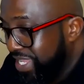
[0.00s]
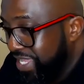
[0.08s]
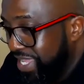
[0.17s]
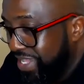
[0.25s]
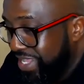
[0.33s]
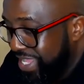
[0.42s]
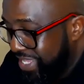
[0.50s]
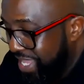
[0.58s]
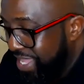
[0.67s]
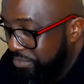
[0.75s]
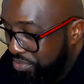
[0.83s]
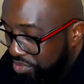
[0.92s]

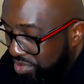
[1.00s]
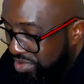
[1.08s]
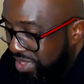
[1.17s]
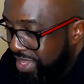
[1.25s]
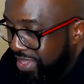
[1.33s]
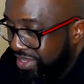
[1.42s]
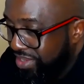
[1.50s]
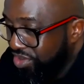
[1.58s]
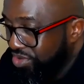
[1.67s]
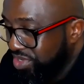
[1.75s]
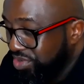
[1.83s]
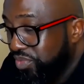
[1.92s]
can pull go
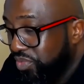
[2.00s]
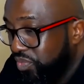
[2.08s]
do